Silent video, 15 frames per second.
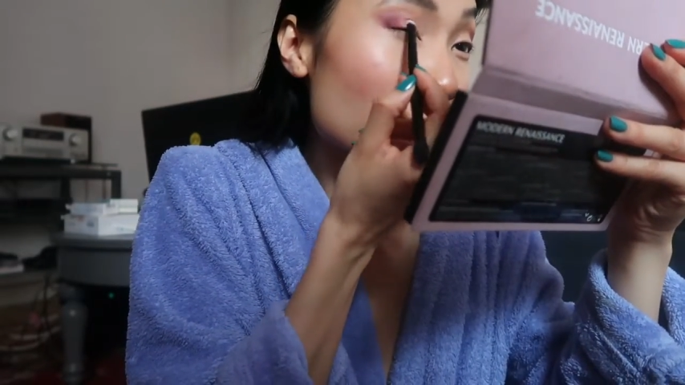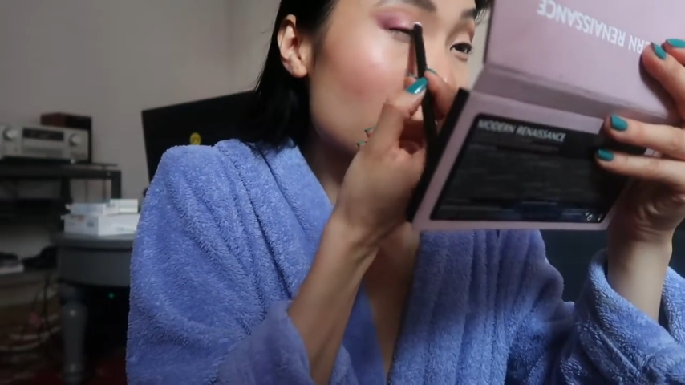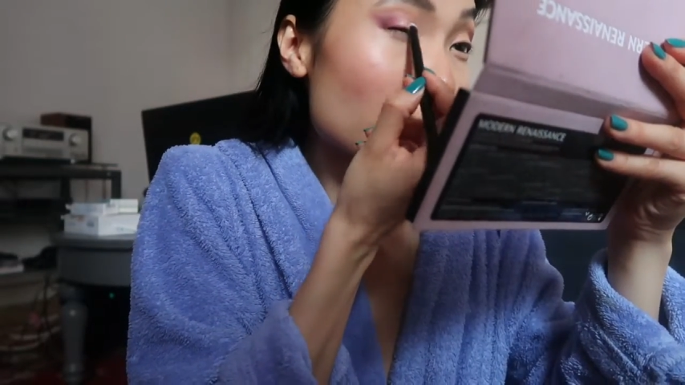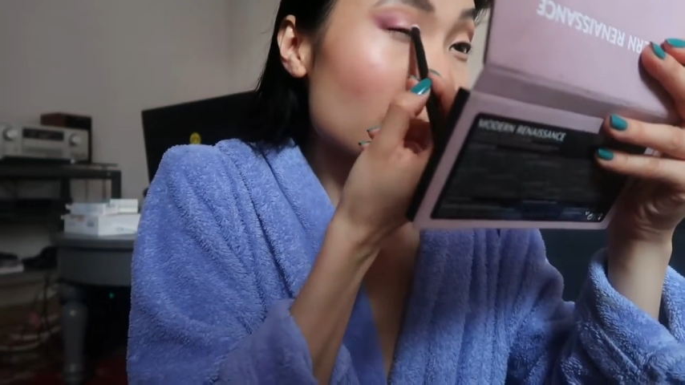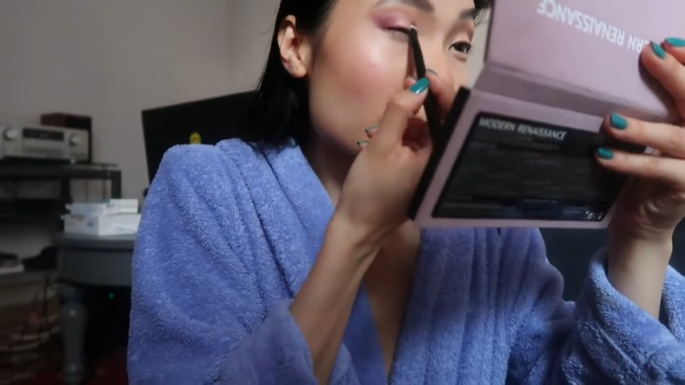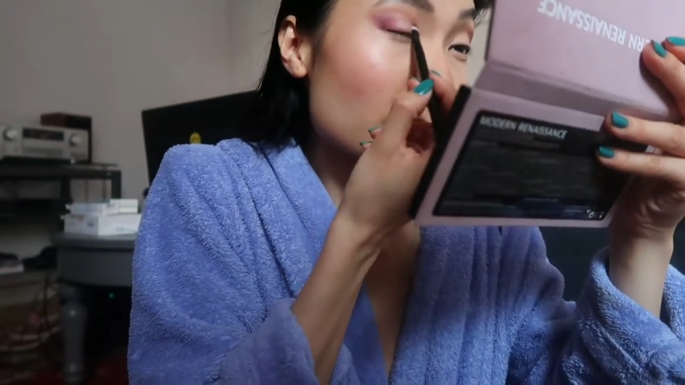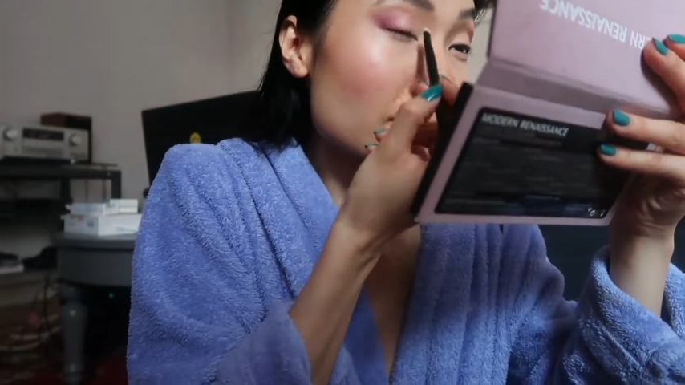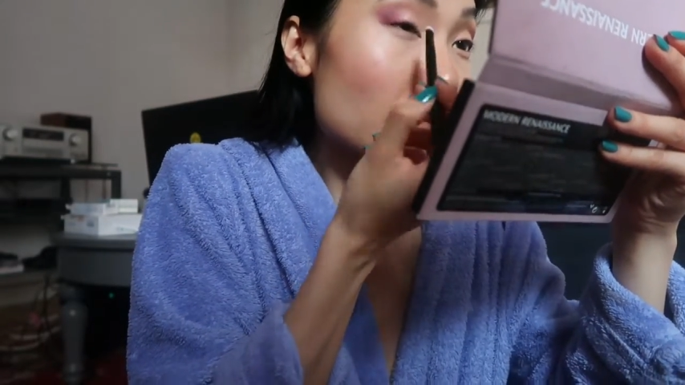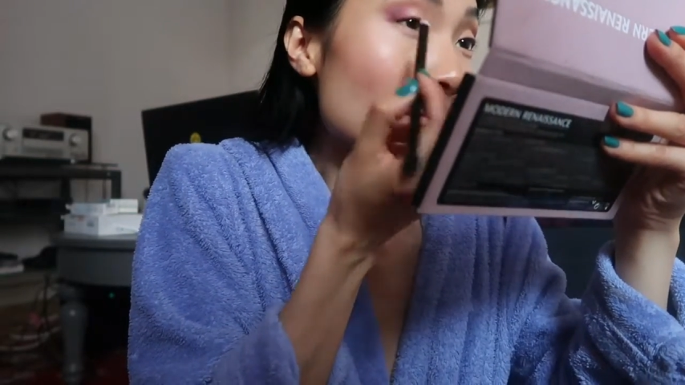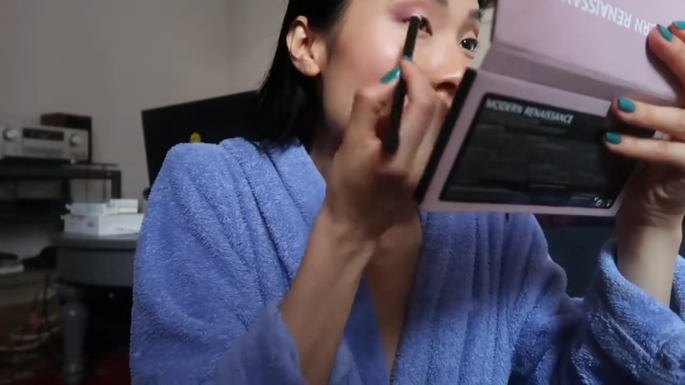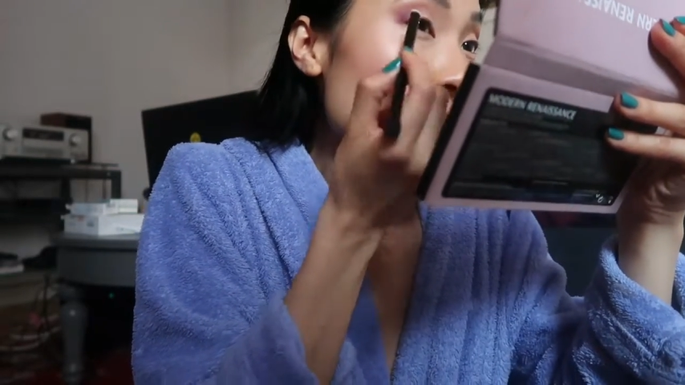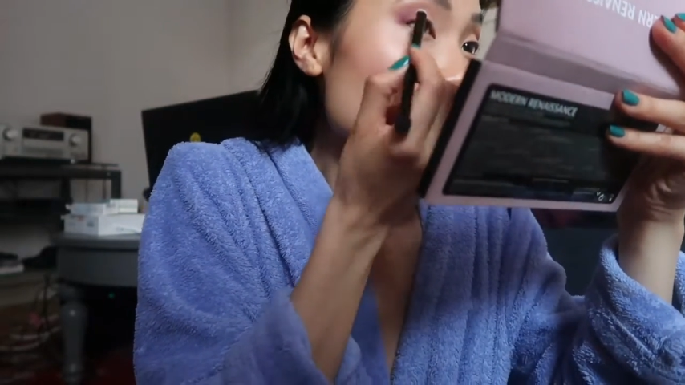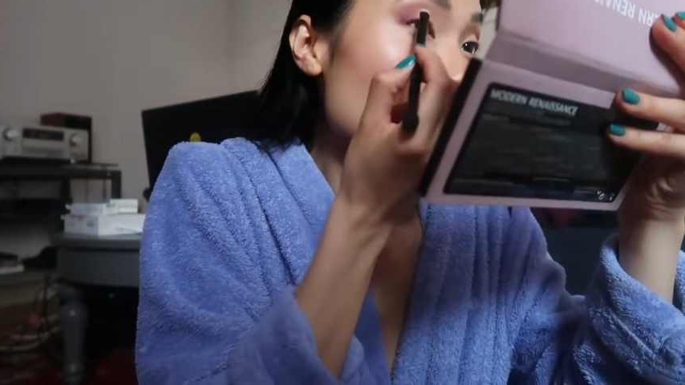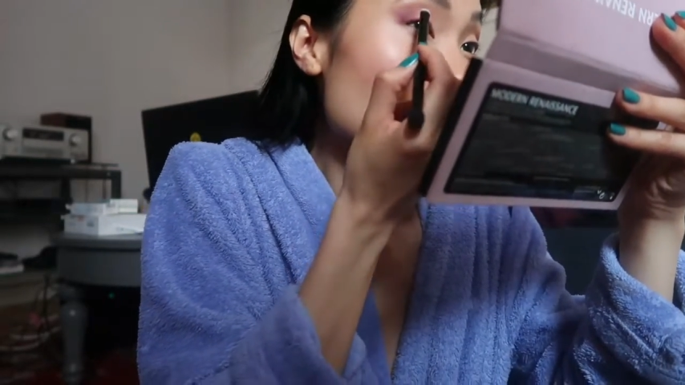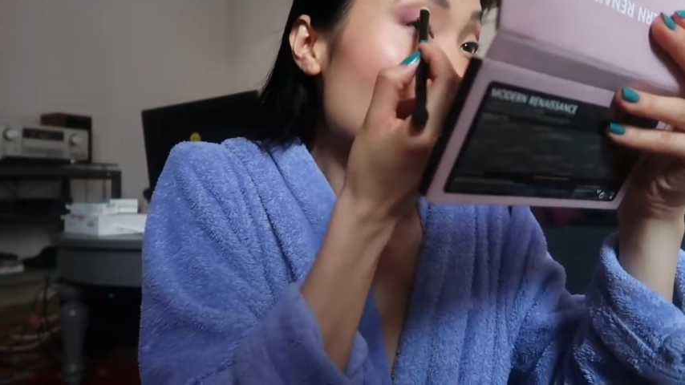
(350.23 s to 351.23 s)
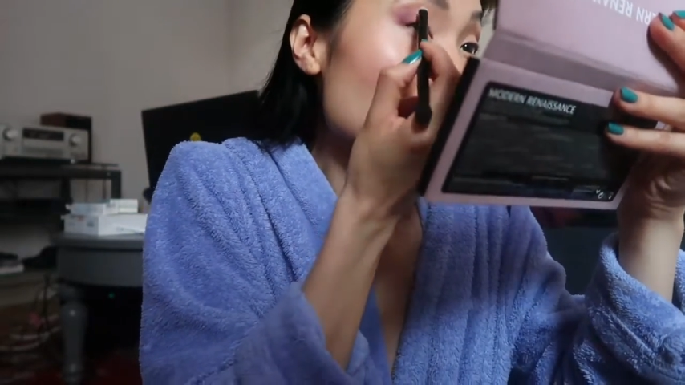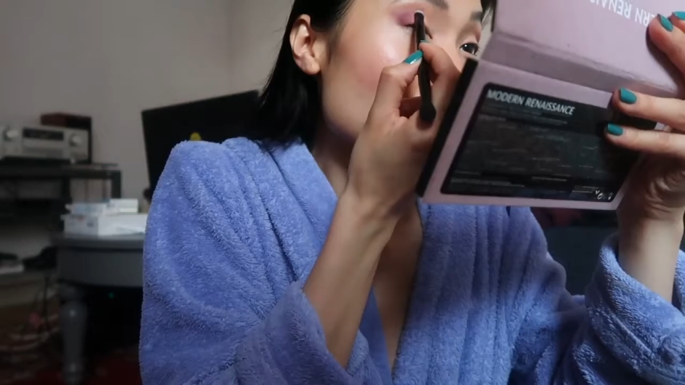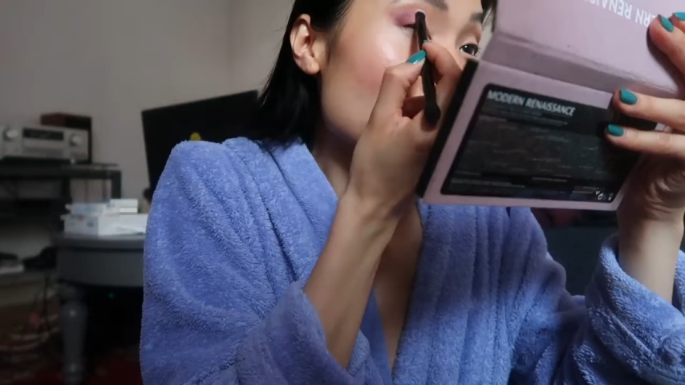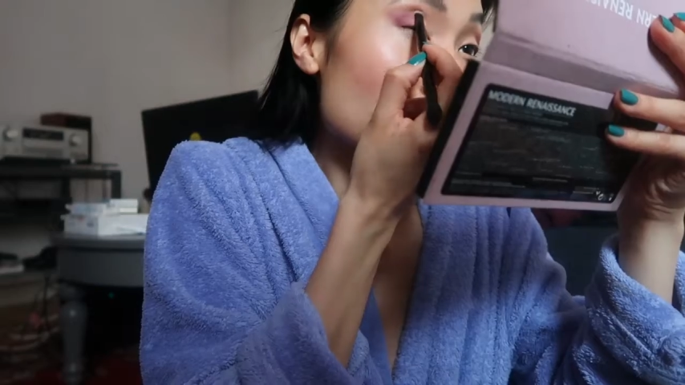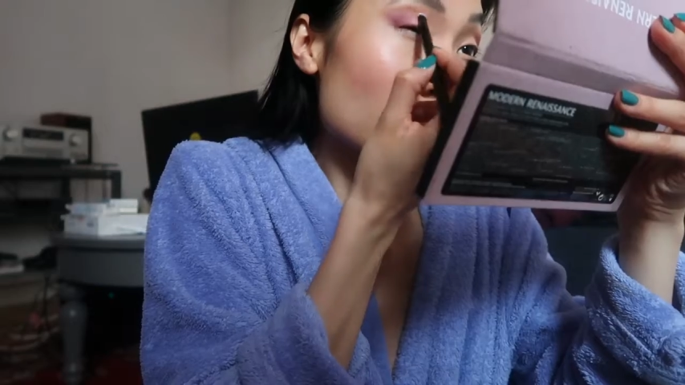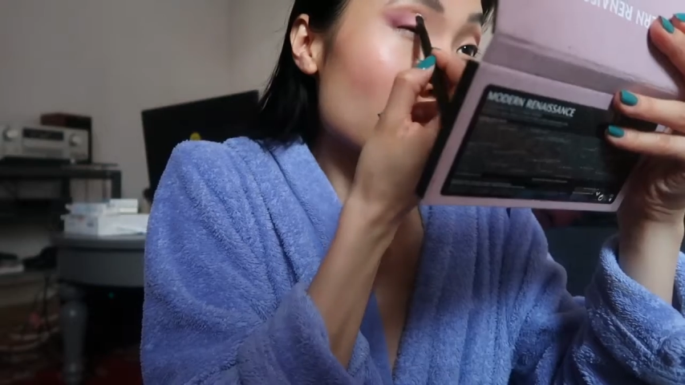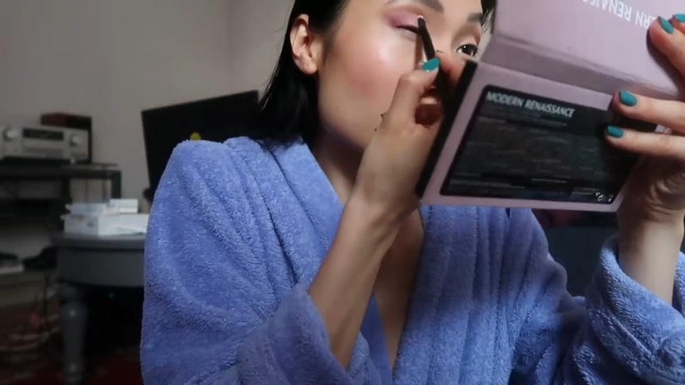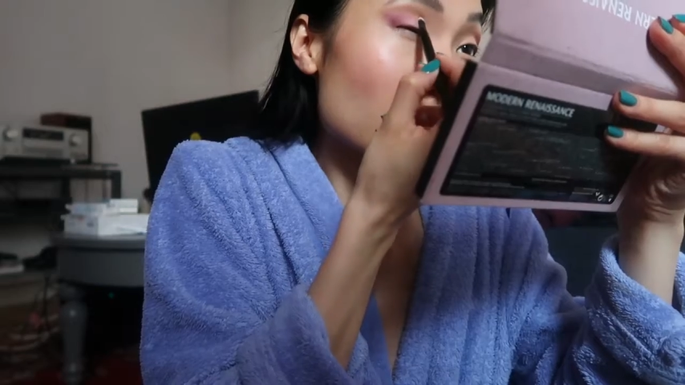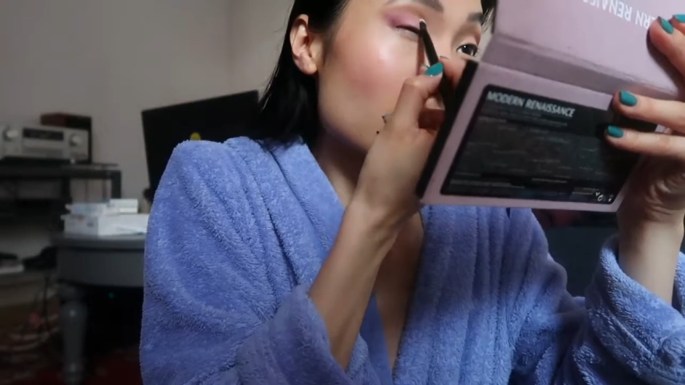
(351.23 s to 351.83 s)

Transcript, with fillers: It's super pigmented